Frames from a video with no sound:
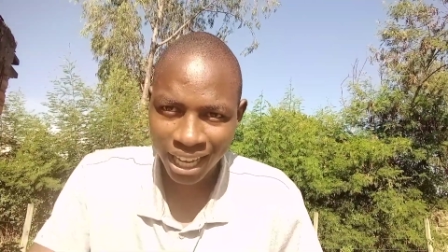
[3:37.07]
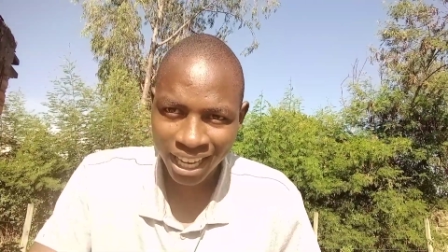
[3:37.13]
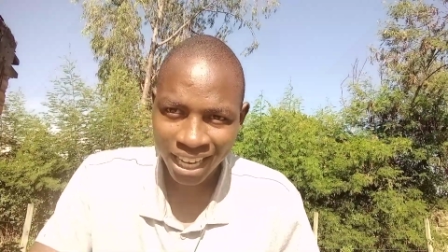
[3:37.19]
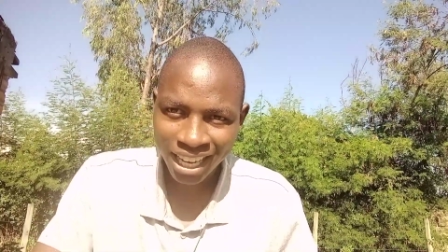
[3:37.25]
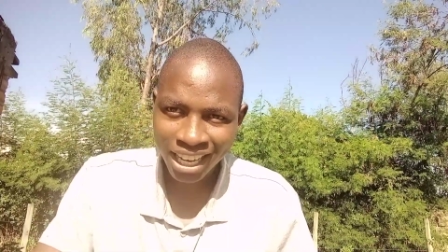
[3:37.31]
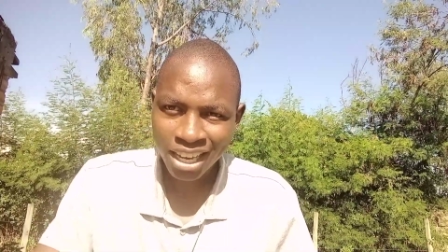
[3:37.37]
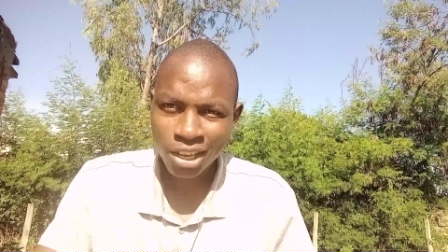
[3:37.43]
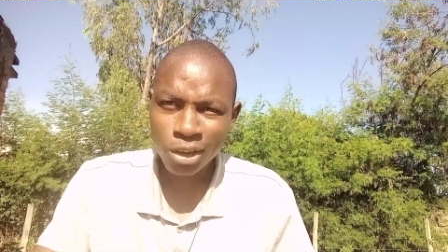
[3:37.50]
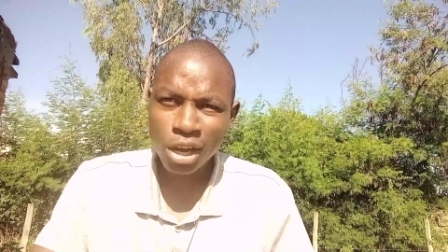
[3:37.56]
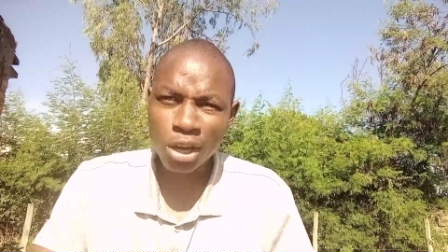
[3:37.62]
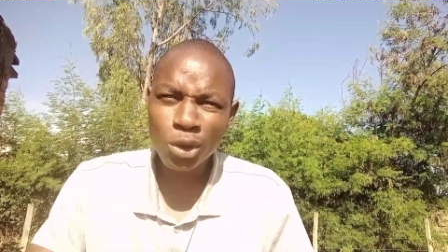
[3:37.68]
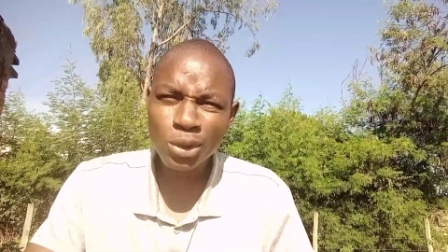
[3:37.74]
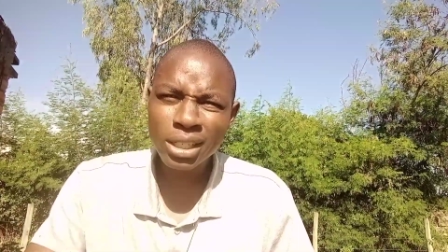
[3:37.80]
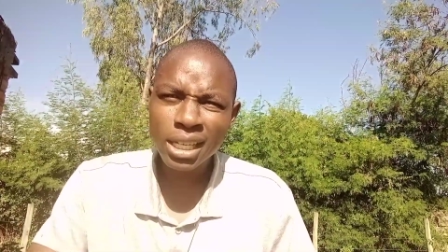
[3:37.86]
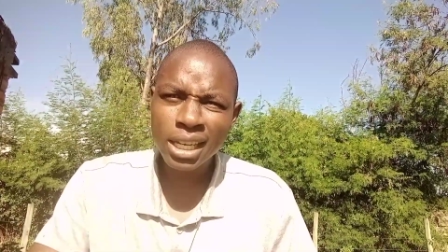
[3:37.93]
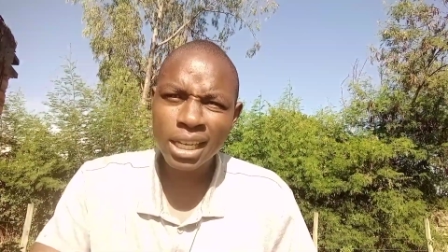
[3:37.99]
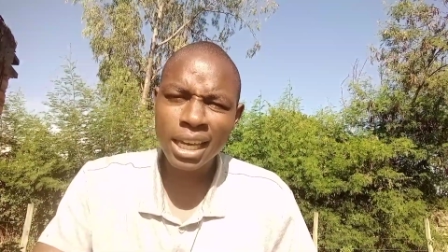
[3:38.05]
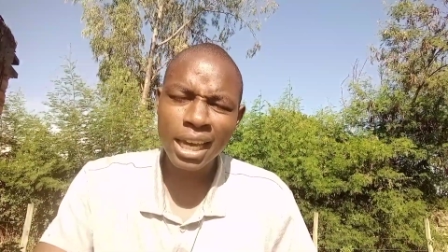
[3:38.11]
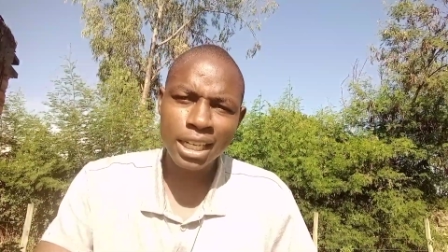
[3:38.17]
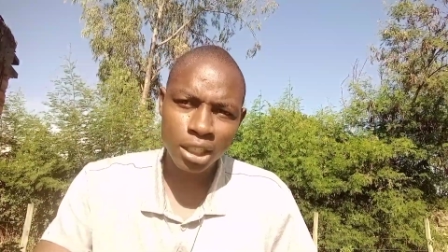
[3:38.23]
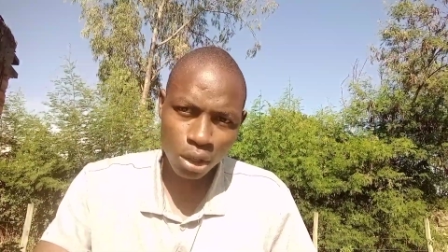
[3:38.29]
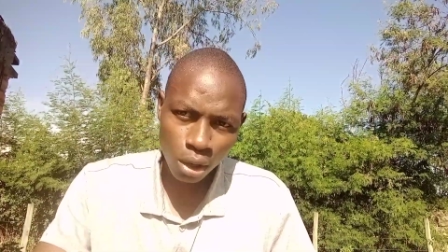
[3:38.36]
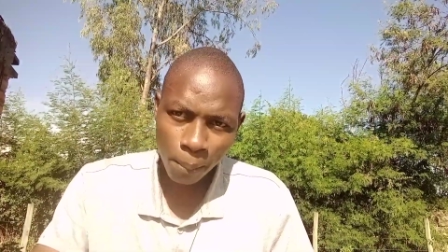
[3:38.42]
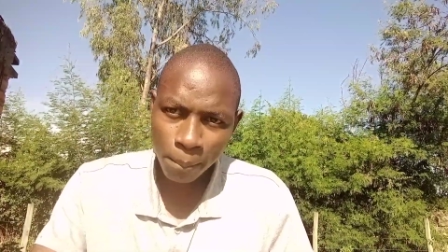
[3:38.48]
you are using
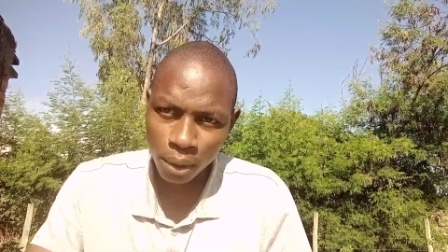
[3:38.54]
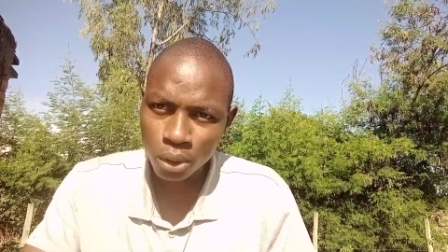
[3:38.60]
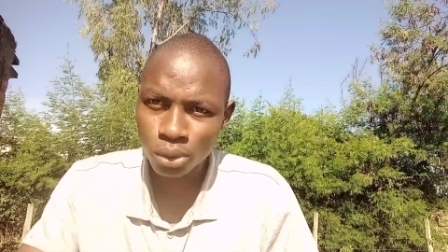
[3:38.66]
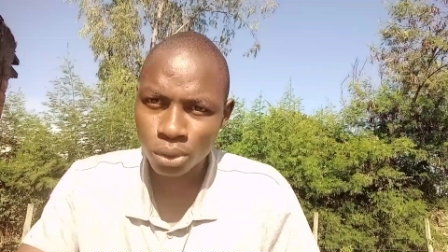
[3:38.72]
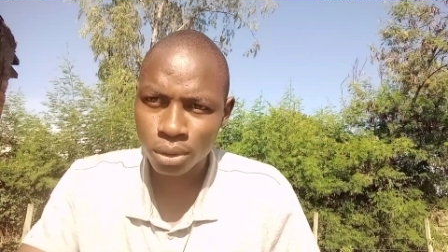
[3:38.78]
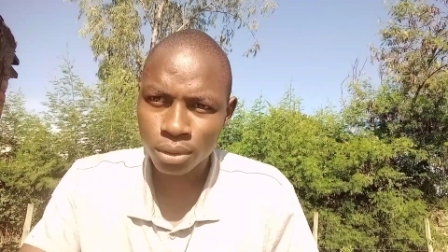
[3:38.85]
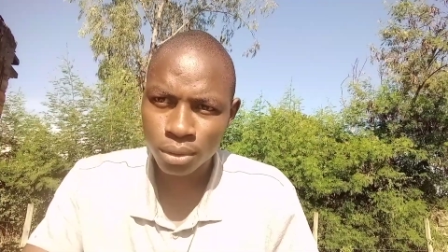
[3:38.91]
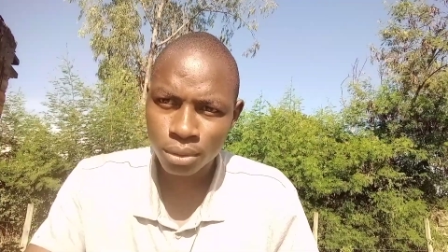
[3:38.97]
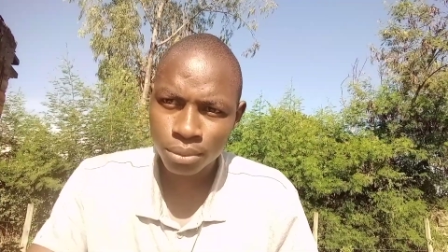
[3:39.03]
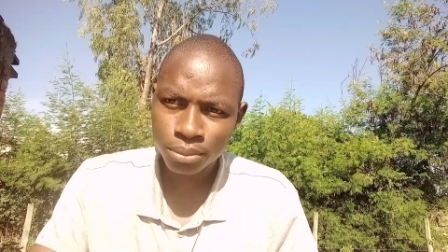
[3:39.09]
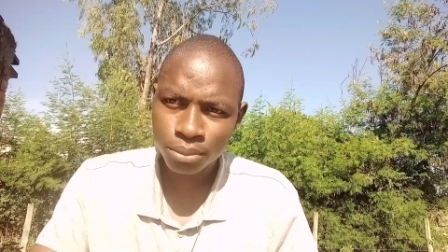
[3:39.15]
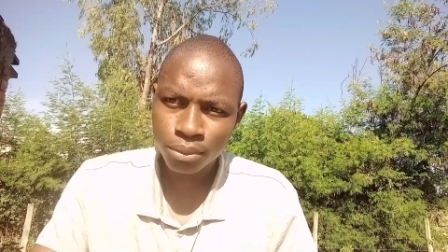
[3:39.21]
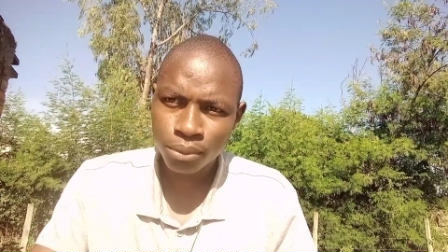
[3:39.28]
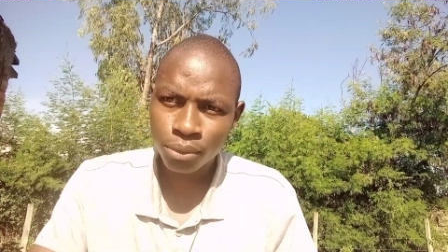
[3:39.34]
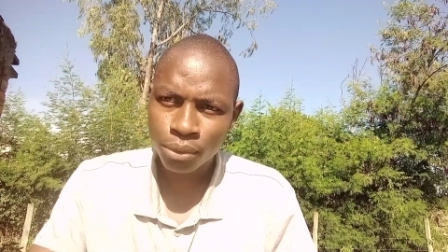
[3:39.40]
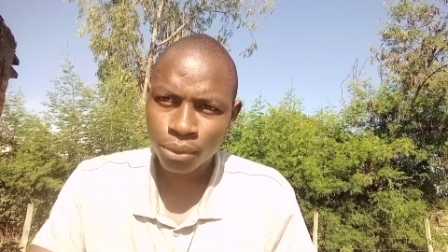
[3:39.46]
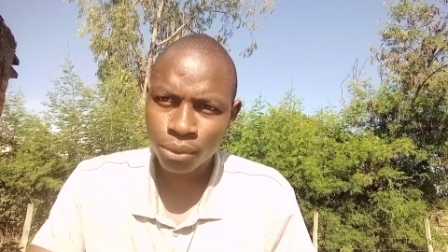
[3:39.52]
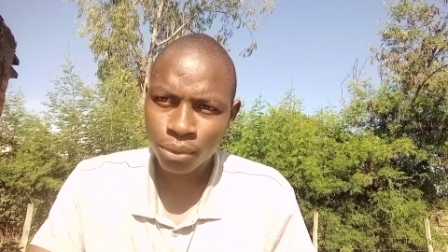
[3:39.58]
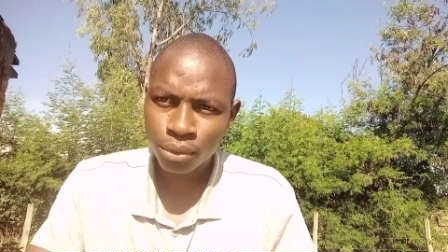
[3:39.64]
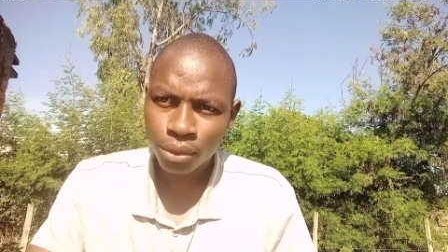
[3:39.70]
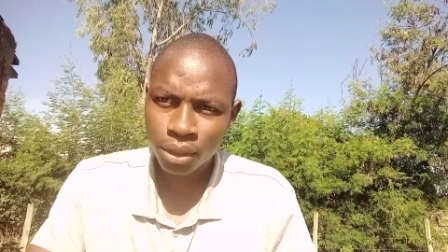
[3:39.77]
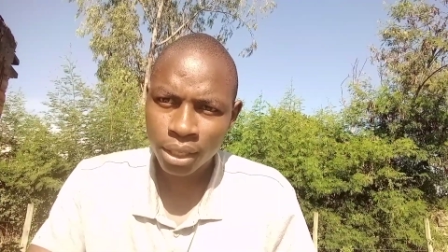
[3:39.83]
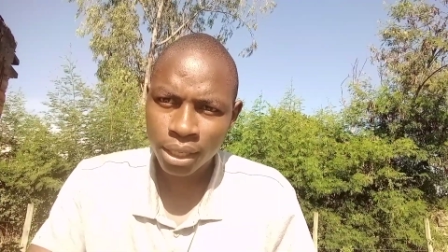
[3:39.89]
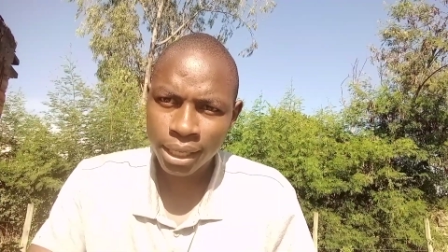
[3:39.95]
a stop loss.
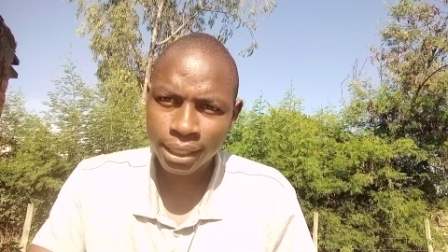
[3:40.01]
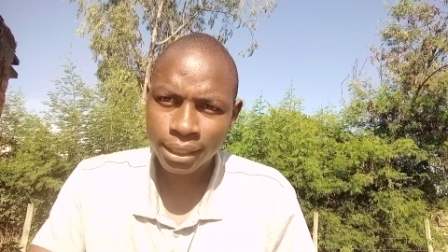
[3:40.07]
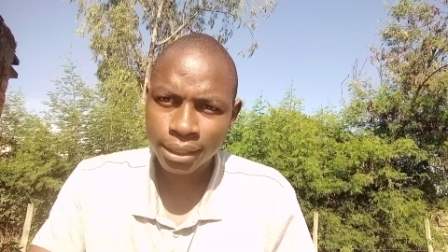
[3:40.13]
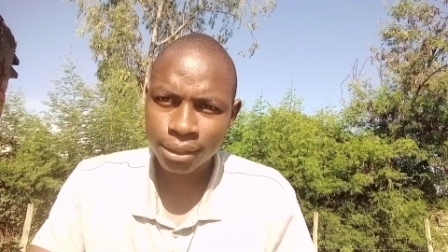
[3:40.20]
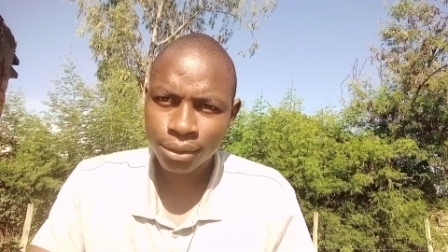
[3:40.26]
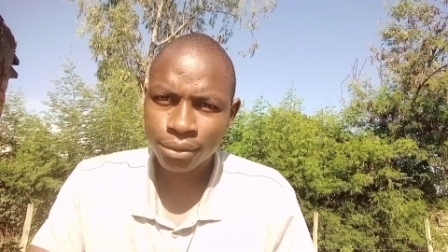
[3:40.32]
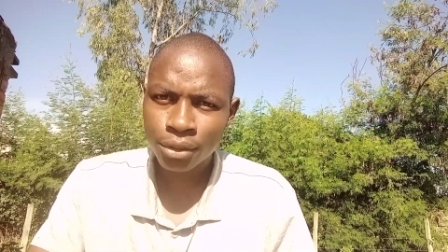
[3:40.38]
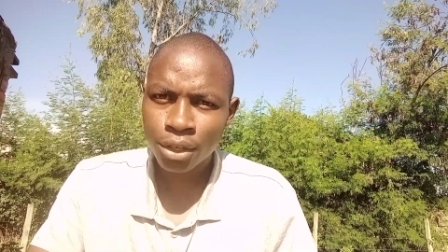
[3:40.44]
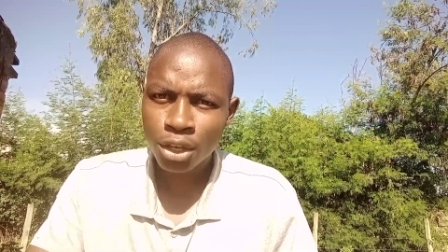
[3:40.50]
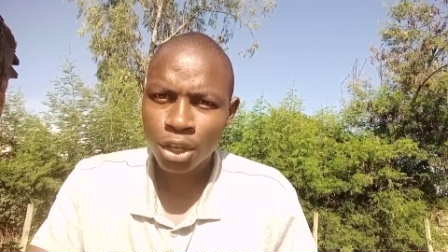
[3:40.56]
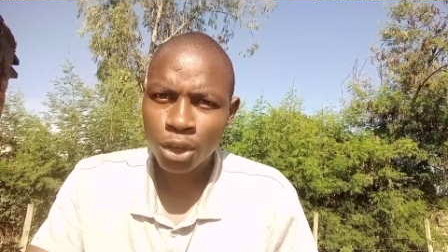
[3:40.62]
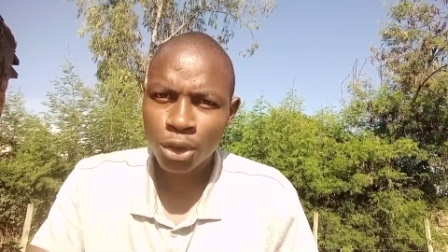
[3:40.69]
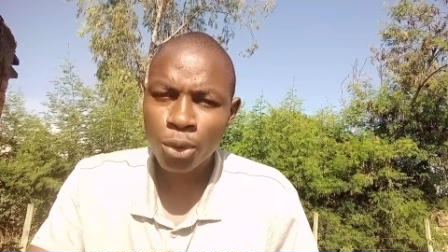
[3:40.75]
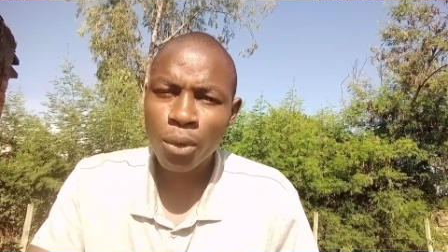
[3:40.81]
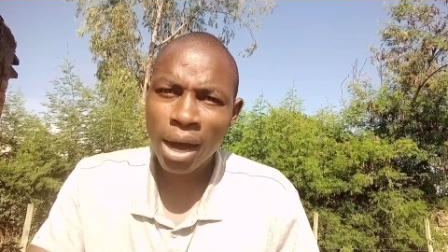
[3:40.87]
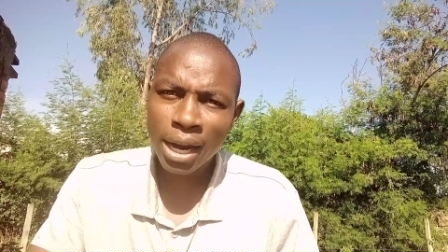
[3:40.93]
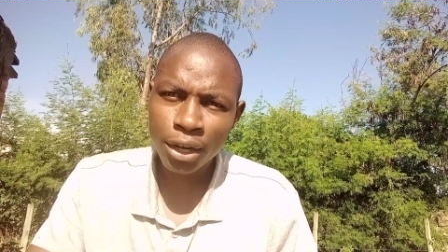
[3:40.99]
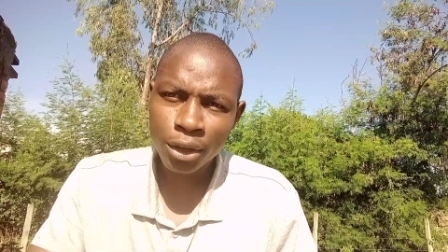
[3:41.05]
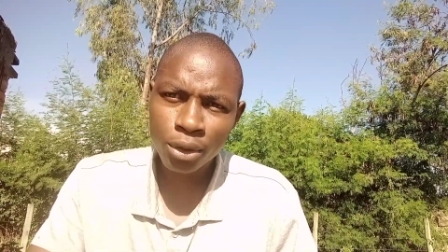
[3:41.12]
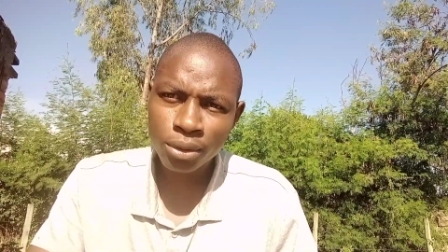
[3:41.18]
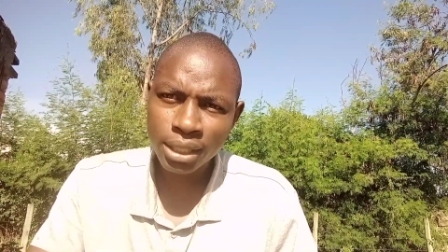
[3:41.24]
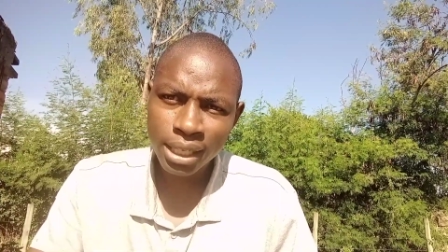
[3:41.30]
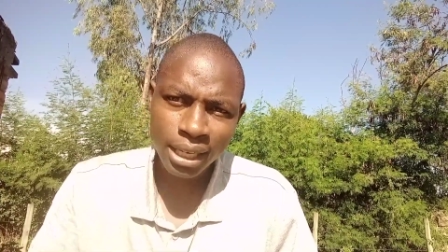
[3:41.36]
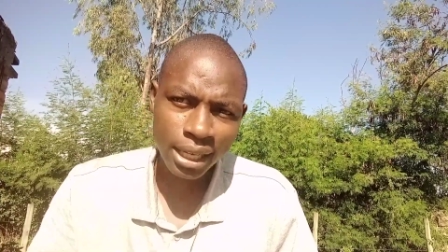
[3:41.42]
Yes, you are
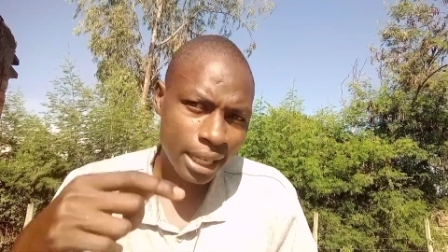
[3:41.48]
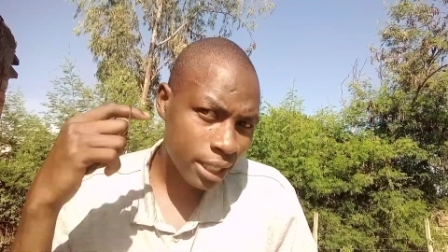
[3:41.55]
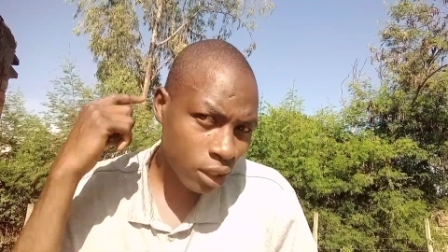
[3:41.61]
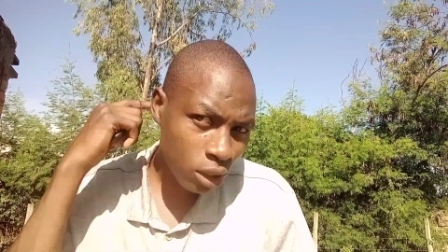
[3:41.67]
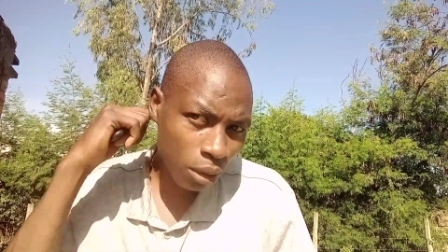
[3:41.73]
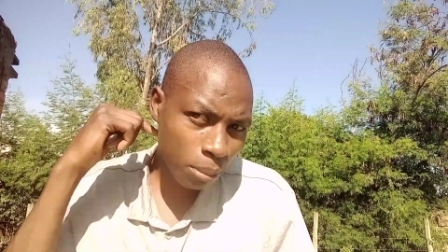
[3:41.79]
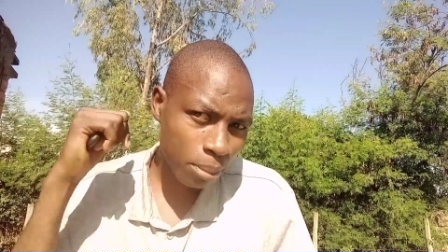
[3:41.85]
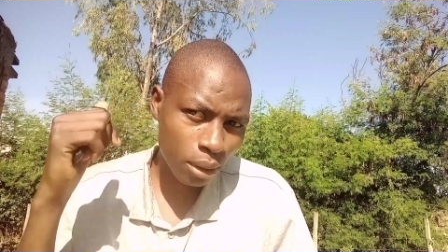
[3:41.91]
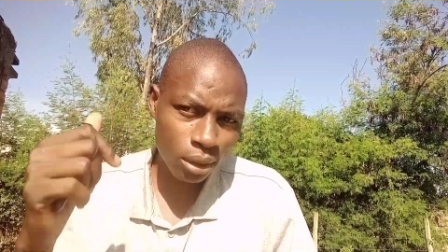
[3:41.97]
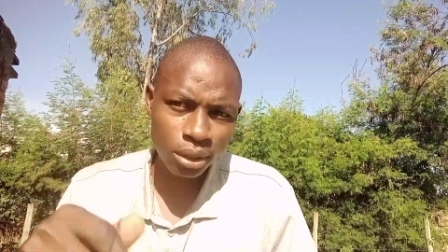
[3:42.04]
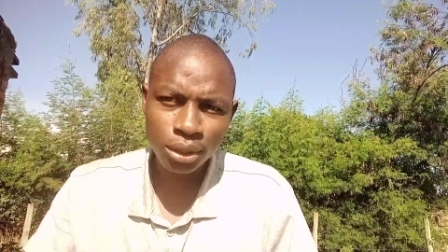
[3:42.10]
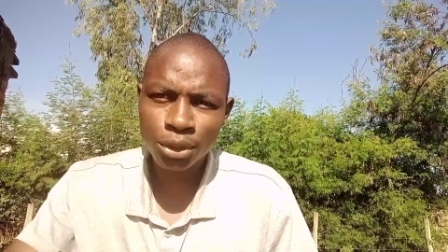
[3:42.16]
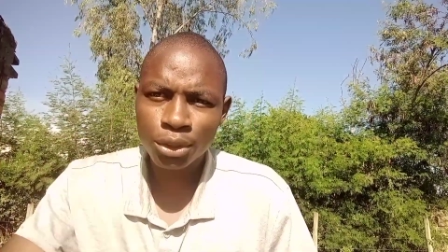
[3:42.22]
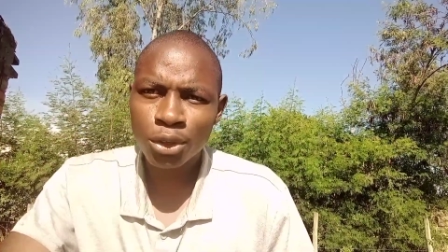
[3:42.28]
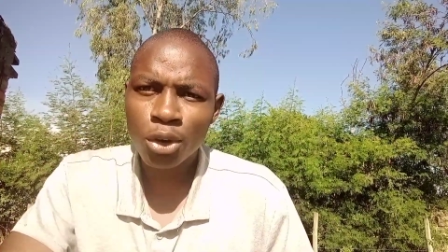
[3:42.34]
using a stop loss